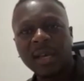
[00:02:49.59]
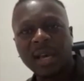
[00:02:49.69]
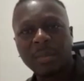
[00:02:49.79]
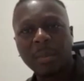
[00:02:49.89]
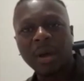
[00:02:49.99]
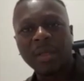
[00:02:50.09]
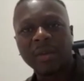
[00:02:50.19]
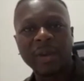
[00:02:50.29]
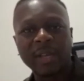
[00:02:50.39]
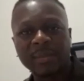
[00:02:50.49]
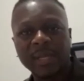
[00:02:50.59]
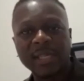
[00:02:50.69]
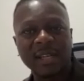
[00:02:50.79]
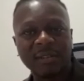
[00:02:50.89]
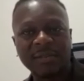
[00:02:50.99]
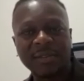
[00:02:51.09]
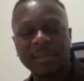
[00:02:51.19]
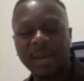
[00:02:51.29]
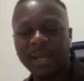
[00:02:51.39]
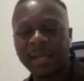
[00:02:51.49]
My mother raised myself and
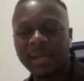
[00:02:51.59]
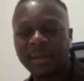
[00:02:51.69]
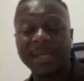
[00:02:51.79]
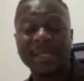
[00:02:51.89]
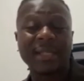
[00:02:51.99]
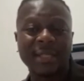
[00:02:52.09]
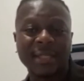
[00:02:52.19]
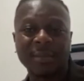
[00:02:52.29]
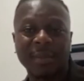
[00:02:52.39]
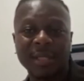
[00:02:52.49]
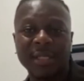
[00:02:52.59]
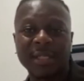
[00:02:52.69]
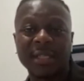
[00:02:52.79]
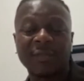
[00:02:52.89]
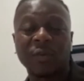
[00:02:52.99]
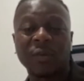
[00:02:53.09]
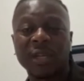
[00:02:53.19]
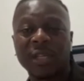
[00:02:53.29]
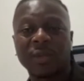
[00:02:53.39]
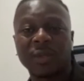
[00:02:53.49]
my sister. My sister is 4
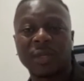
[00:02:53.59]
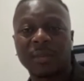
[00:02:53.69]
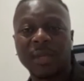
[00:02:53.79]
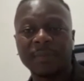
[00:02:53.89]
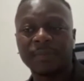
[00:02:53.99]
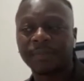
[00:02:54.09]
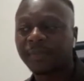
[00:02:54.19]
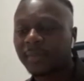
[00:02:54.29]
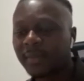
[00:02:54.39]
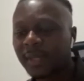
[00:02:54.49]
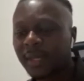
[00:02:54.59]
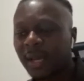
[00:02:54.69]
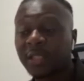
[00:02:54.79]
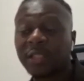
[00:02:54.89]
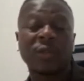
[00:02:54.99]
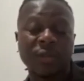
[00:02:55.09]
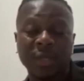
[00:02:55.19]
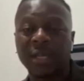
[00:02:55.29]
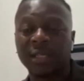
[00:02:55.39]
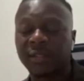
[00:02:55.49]
years older than me. She's also in
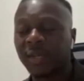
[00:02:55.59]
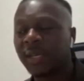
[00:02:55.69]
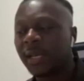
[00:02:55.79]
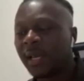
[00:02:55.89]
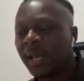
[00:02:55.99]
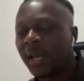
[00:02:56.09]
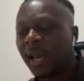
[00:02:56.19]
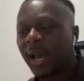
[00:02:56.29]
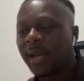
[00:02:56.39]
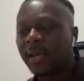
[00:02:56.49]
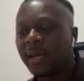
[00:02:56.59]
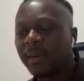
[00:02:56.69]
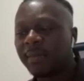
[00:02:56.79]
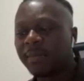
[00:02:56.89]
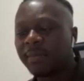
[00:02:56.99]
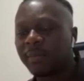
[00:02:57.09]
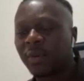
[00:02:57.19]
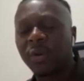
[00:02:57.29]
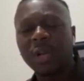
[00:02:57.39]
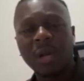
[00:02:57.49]
the industry. And
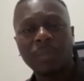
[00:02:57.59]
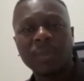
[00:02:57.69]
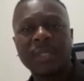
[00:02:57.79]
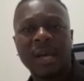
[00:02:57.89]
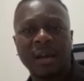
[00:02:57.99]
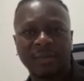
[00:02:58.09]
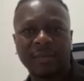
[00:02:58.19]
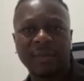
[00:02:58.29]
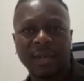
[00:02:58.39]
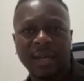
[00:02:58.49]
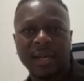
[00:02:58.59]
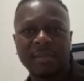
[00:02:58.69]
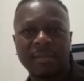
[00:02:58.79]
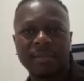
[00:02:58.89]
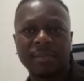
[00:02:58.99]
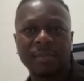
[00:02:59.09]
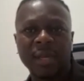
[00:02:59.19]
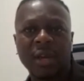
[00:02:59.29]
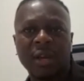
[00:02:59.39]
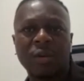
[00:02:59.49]
growing up was tough.
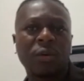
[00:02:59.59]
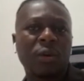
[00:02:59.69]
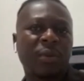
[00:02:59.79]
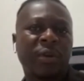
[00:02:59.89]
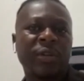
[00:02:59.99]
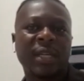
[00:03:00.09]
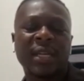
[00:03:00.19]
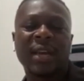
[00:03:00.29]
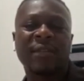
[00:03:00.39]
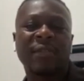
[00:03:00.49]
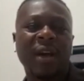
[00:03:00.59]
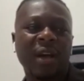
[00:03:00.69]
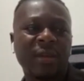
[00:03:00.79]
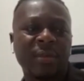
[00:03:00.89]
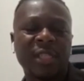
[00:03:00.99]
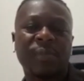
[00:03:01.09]
Not only because I didn't have a father, but just